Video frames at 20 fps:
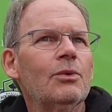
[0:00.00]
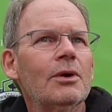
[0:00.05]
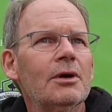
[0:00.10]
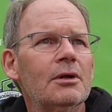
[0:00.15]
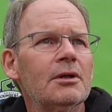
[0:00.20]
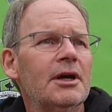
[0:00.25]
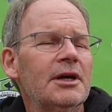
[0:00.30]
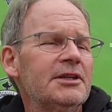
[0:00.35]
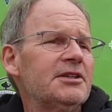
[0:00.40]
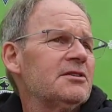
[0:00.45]

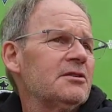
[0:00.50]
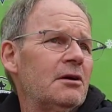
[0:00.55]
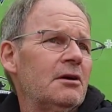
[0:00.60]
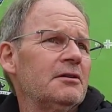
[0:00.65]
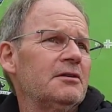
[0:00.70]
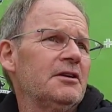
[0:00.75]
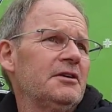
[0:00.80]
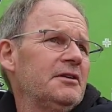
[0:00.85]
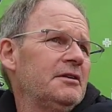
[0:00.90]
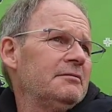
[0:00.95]
Well, I saw
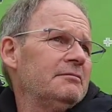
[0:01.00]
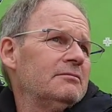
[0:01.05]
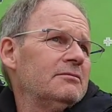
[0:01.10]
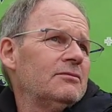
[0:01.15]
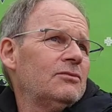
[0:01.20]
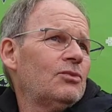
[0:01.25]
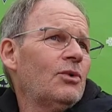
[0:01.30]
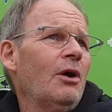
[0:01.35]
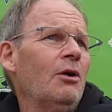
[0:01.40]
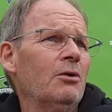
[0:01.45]
that
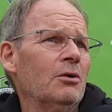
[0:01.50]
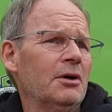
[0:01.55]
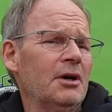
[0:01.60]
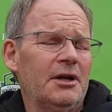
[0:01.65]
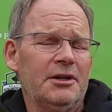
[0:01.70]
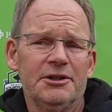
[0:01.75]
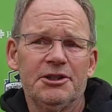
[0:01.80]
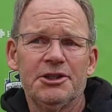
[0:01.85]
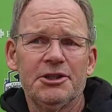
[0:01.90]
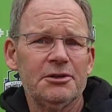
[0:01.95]
Raul
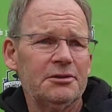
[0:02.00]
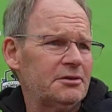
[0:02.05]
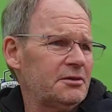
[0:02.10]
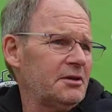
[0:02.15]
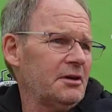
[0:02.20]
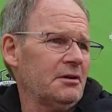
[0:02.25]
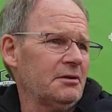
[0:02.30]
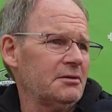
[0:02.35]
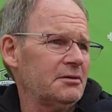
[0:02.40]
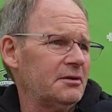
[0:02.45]
got a shirt
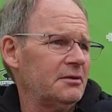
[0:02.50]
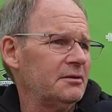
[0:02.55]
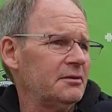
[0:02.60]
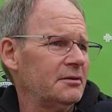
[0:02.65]
tucked.